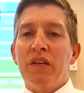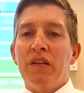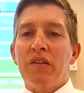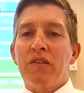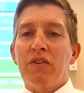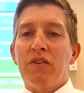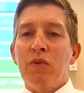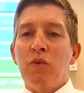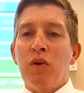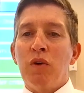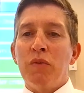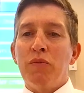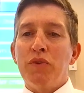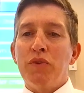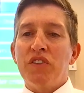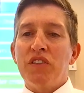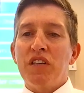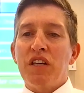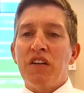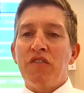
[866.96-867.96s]

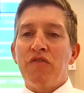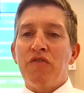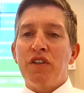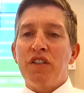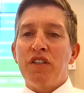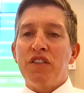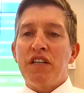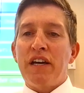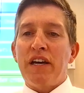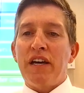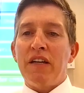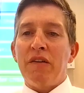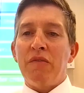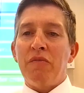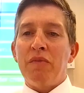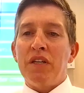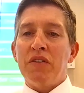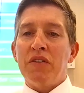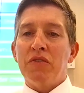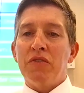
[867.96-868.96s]
31% of which had a
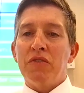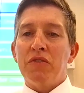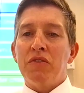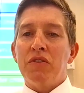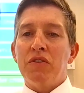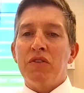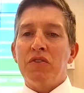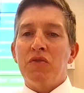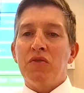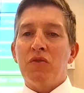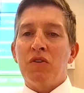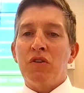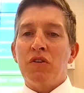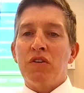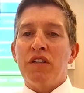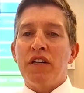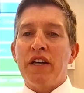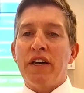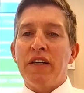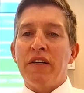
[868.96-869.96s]
mental disorder
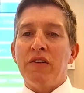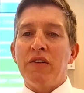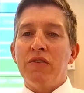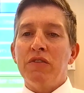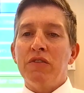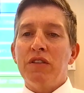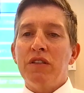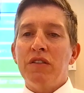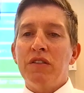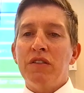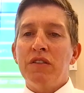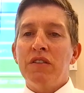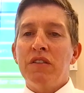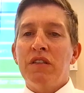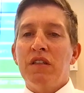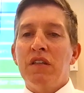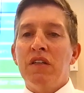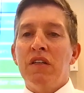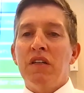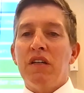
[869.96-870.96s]
diagnosis.
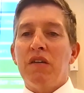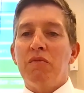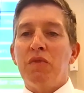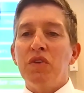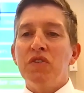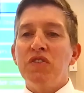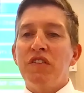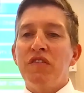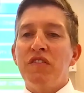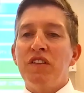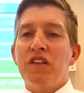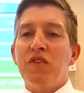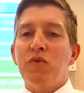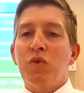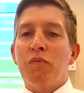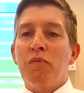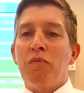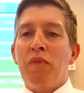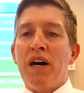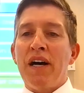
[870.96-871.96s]
Most of these
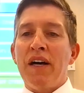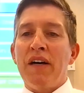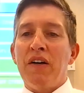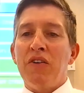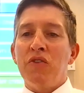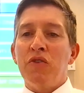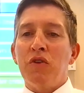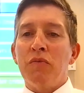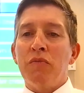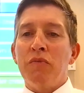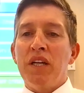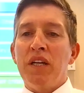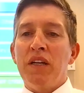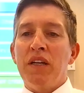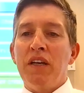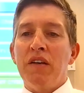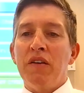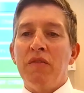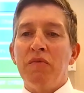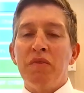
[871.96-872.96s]
were mild or
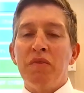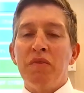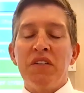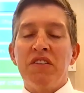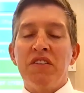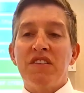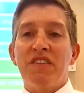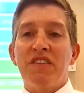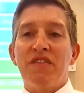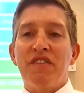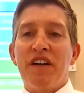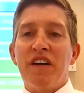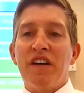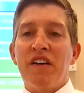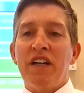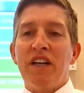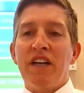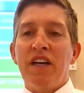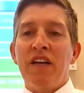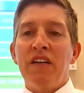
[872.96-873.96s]
medium in
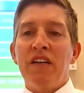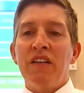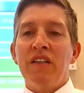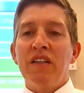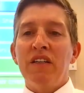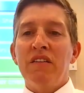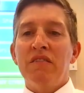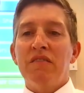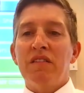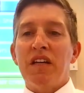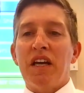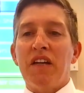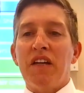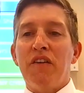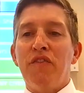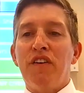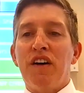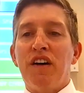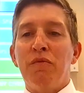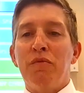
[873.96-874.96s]
severity,
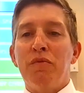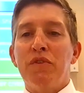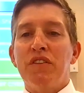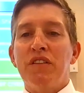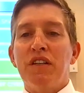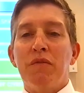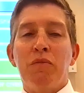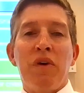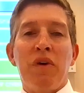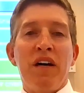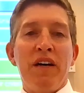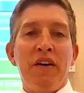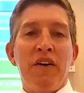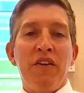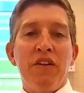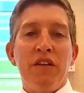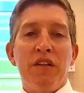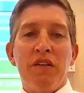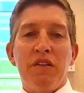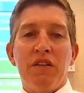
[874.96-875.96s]
85%
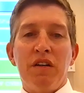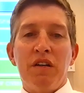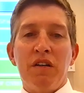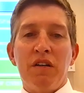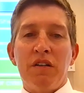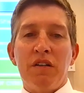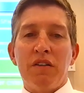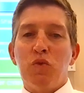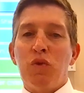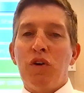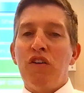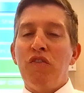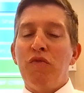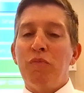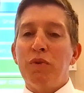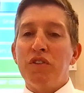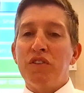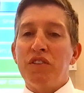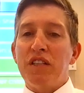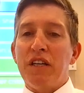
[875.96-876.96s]
mild and
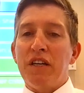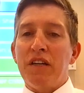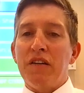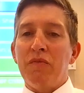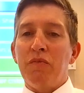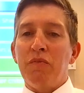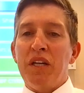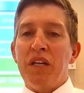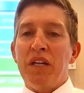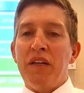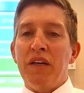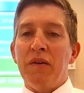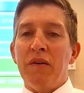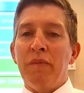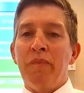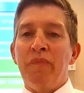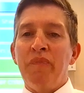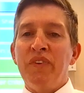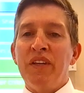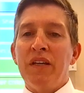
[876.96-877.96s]
12% medium.